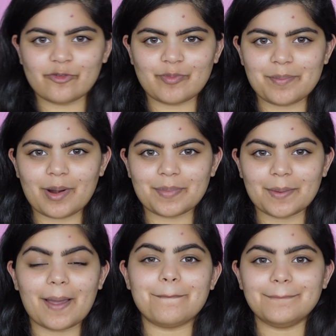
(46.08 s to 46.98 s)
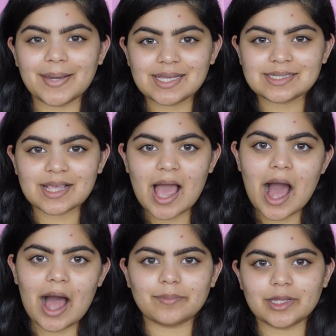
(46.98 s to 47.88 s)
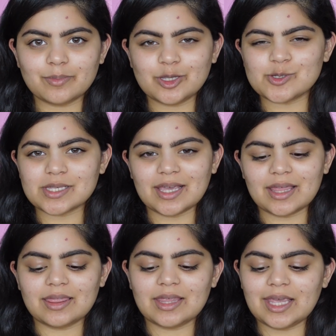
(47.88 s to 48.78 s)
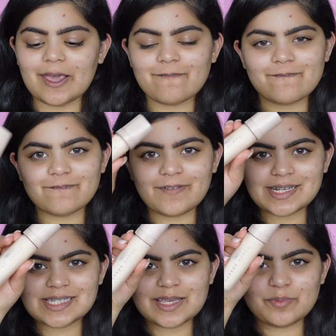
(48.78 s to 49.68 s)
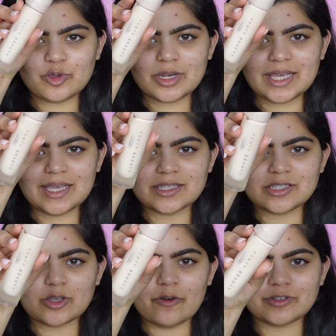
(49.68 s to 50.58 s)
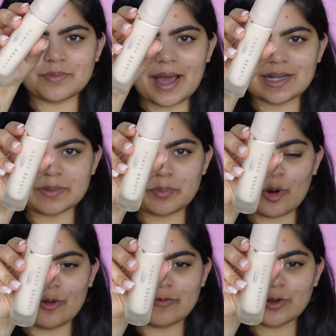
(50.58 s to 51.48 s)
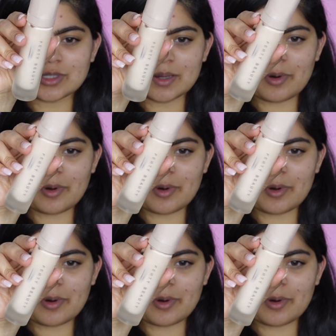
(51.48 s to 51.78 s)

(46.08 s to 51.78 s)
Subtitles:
off by prepping my base. I'm going to be using the Fenty Beauty Soft Matte Pro Filter